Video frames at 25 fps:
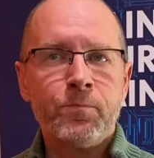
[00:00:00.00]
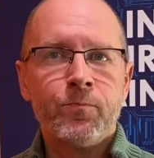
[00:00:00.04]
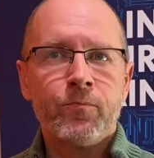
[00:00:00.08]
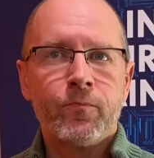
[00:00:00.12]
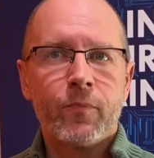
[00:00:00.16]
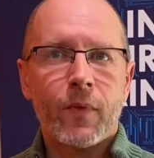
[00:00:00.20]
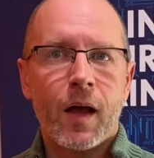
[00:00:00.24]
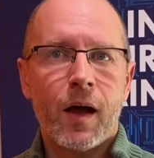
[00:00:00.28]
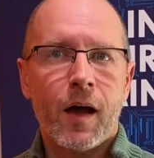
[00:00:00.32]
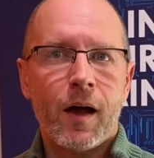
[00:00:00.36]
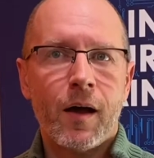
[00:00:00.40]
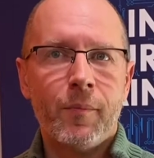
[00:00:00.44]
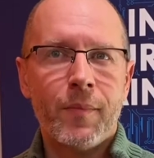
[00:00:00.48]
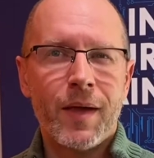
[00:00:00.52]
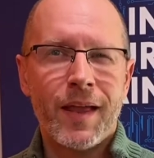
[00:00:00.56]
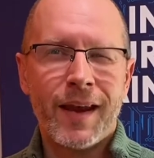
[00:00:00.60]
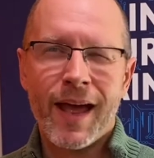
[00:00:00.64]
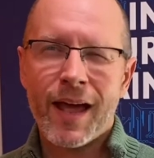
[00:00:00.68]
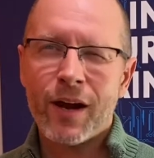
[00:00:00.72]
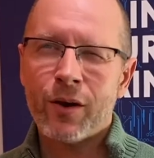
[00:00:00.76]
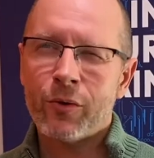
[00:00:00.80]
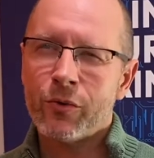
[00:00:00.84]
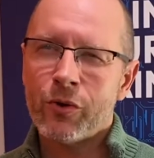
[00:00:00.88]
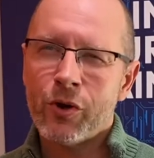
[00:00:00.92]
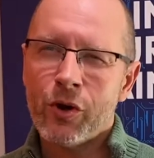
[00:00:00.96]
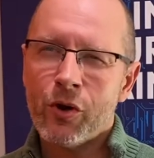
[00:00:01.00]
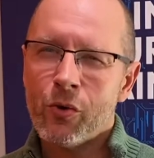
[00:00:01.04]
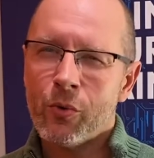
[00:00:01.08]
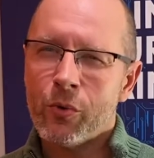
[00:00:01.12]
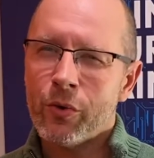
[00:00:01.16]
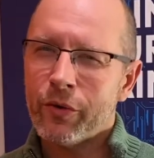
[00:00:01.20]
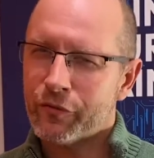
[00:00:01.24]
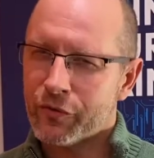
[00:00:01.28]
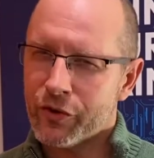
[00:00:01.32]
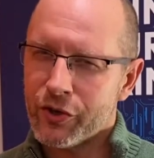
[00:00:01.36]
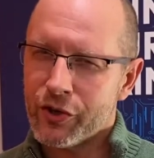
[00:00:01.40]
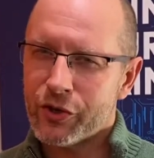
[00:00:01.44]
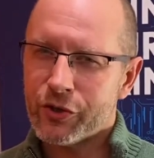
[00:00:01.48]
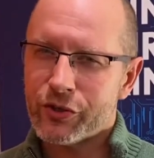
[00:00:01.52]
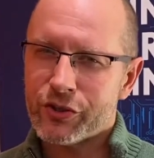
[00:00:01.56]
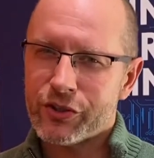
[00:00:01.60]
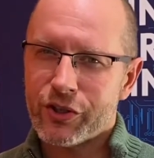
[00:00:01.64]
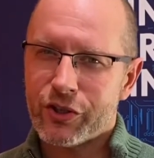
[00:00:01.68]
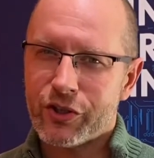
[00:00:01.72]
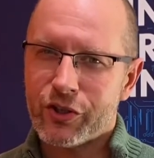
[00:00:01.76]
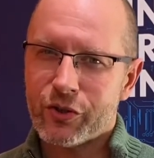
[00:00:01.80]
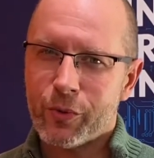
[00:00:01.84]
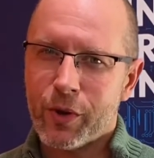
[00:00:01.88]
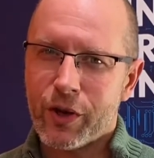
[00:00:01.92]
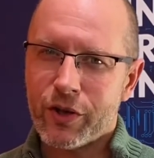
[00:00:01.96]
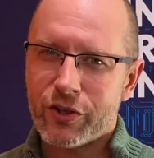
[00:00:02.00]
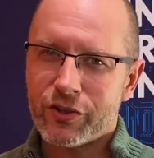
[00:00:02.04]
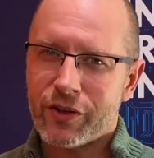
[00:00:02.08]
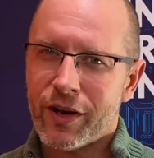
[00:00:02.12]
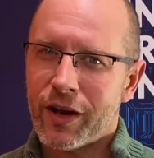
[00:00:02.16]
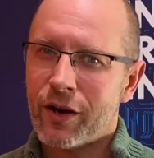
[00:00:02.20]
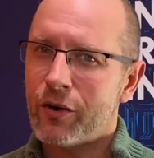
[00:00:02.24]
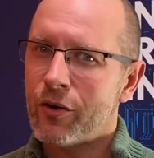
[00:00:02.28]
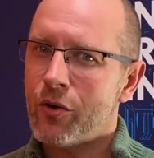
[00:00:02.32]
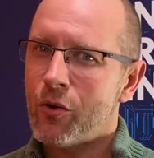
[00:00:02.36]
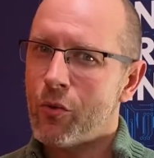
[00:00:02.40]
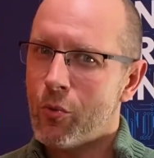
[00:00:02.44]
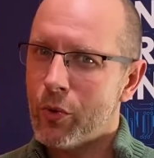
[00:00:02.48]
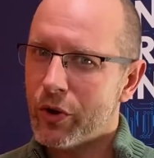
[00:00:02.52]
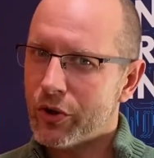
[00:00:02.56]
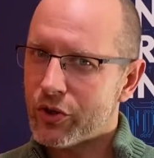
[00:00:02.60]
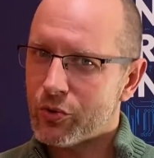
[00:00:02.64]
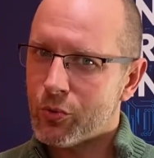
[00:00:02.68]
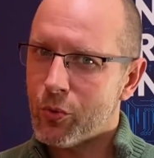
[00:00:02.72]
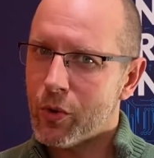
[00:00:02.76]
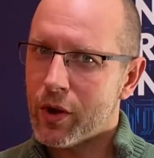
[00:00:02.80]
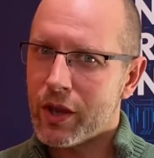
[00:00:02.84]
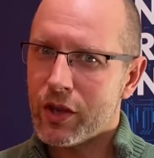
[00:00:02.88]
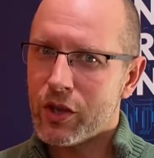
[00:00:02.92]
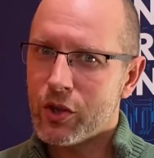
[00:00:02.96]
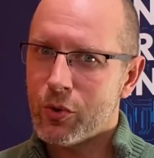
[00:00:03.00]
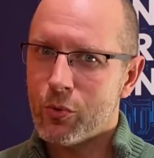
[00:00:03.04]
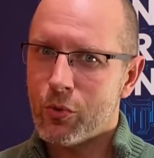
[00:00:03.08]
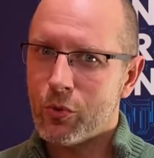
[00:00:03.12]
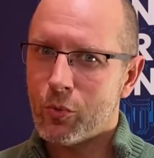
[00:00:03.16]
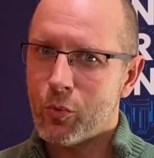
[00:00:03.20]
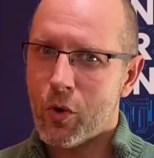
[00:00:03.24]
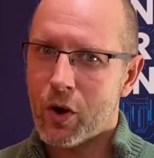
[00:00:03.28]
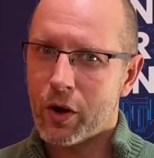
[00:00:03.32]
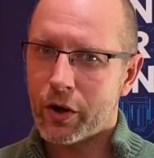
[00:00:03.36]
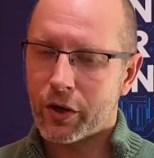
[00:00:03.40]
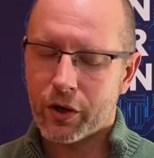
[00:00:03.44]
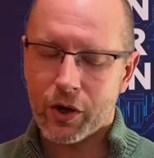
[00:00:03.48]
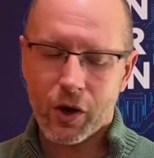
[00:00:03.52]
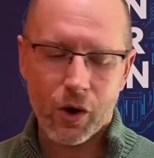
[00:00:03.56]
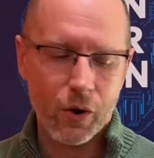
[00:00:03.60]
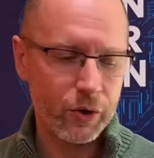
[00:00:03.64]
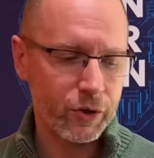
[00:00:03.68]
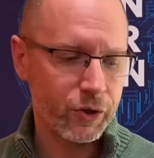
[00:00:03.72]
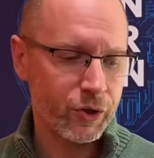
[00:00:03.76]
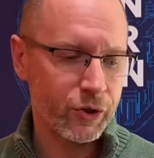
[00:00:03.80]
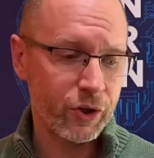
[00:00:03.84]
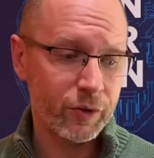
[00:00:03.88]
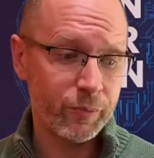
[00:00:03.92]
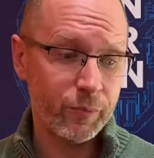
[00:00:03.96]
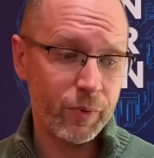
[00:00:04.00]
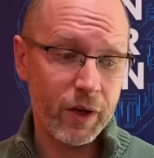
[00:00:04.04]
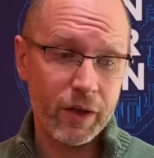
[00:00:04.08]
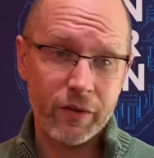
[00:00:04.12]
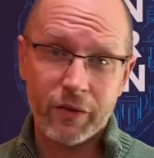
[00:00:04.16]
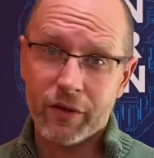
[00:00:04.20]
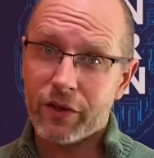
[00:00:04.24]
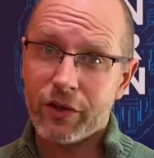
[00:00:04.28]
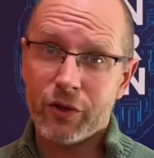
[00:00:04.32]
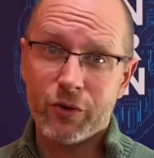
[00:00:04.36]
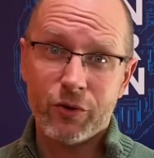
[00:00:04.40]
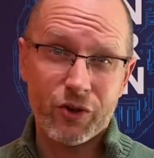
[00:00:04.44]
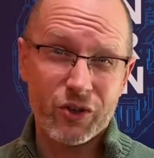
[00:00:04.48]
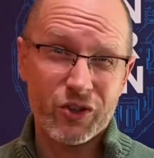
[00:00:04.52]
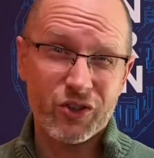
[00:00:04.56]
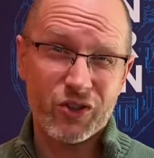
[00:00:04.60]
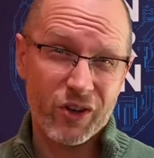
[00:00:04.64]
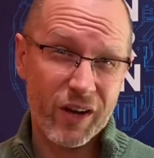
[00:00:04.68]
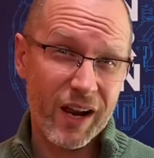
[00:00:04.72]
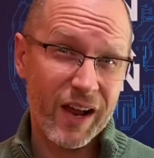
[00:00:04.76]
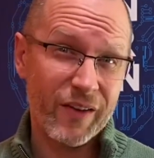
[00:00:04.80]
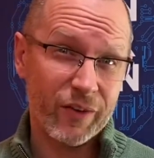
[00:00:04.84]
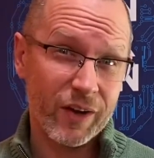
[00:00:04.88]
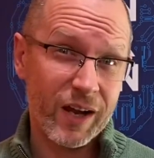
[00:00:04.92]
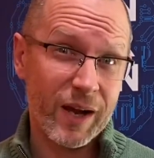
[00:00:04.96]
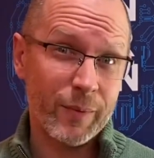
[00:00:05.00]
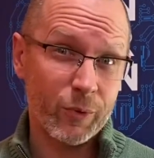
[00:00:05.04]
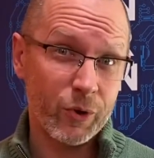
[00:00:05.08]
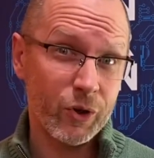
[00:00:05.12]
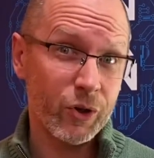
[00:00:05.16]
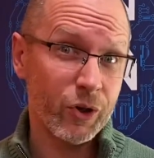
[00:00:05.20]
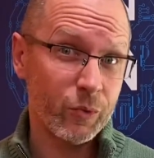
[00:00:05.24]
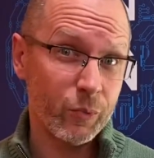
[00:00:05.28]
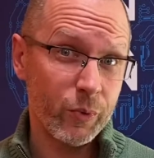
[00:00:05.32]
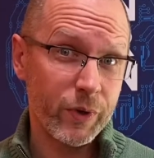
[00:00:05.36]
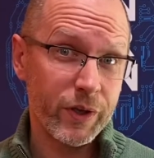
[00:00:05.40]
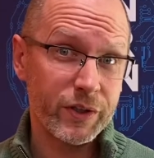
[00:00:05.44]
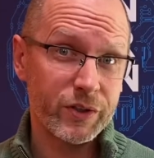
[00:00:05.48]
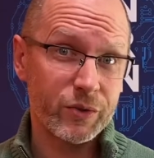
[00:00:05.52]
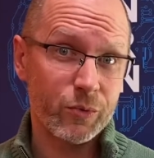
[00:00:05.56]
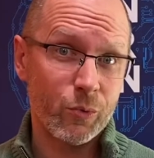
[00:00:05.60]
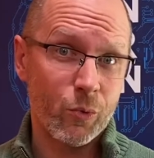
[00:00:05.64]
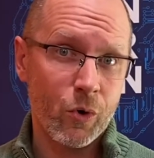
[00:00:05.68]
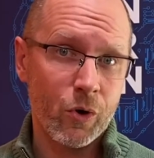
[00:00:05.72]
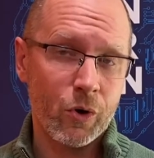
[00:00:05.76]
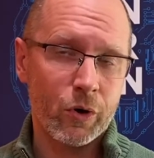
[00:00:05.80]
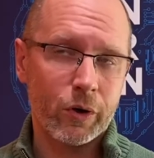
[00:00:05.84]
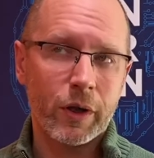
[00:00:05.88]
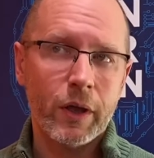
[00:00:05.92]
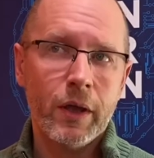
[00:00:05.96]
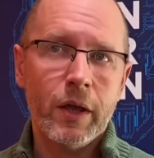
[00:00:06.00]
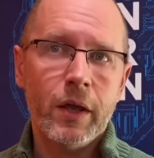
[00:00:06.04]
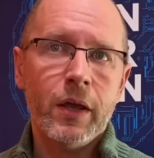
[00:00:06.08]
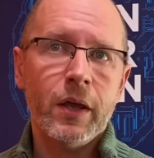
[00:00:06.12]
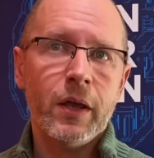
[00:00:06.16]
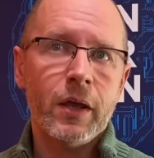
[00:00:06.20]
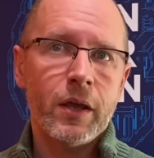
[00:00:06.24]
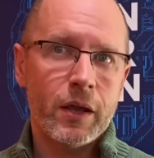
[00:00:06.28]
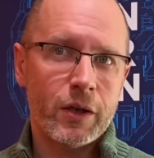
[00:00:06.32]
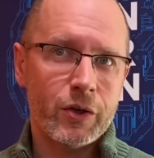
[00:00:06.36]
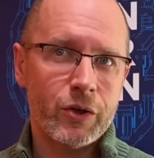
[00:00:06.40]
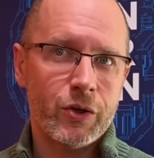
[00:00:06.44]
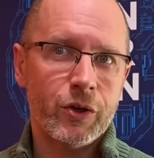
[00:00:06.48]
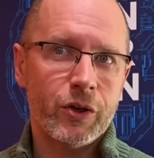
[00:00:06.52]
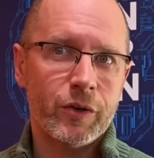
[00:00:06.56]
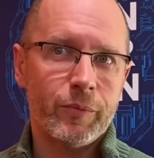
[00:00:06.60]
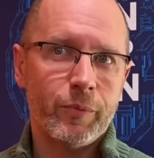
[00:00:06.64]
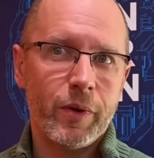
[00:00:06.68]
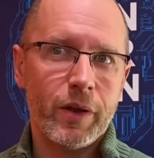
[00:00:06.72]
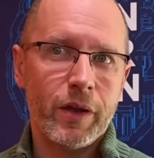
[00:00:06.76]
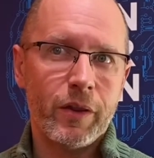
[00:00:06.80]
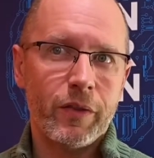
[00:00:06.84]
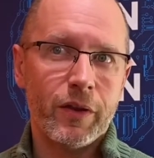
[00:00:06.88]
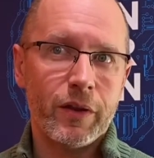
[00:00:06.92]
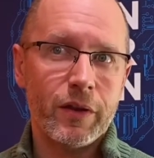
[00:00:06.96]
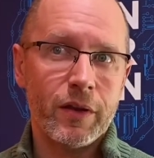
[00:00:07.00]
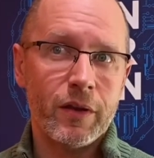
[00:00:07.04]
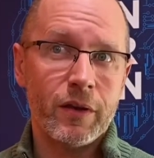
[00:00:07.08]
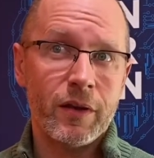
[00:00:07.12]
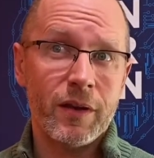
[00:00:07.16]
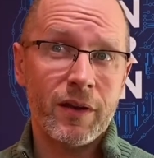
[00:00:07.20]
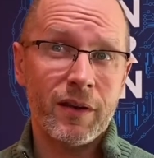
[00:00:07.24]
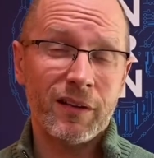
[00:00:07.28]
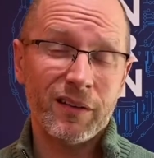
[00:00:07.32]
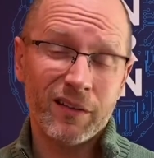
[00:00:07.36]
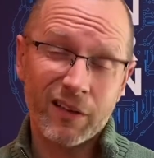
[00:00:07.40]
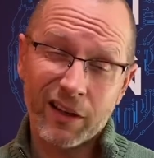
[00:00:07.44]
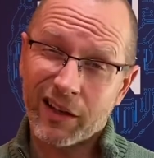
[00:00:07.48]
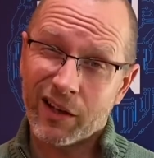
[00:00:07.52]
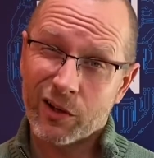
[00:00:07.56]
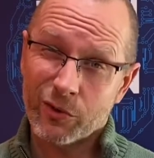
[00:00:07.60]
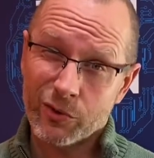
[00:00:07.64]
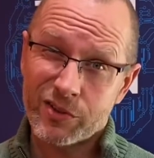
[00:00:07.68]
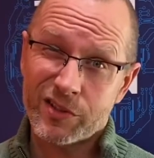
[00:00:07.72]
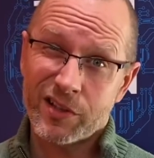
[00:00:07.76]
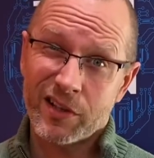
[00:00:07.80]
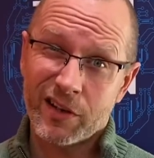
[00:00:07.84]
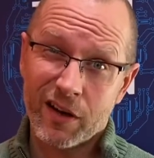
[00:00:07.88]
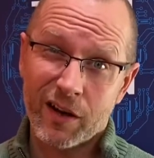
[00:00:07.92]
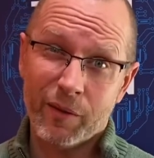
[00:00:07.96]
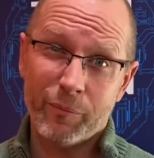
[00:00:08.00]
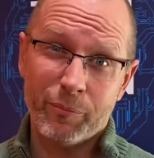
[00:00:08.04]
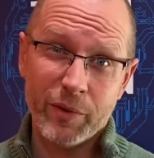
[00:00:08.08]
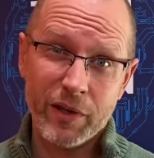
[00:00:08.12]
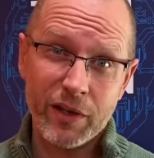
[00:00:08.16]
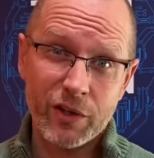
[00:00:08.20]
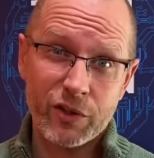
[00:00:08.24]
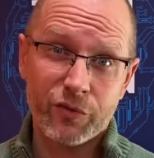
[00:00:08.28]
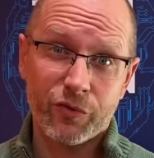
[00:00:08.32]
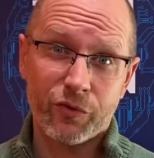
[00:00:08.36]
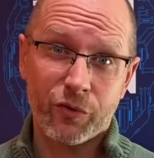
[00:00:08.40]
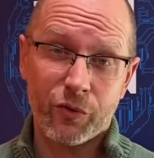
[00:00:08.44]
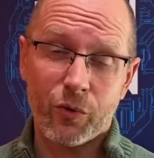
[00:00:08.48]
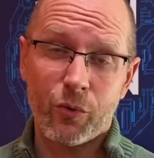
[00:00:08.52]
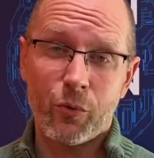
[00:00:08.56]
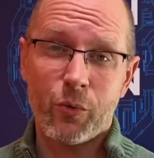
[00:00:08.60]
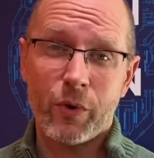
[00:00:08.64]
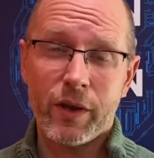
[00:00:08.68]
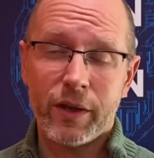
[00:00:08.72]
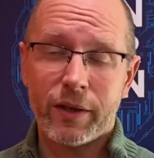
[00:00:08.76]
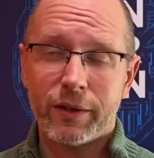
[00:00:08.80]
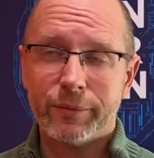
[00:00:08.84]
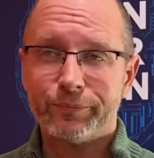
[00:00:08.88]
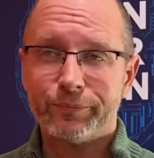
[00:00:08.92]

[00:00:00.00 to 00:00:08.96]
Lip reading: And I don't know, for your situation, I don't know which way you would want to go. It could be that you just should have a couple good weeks of work. It could be that you need to go sit on a beach for a week.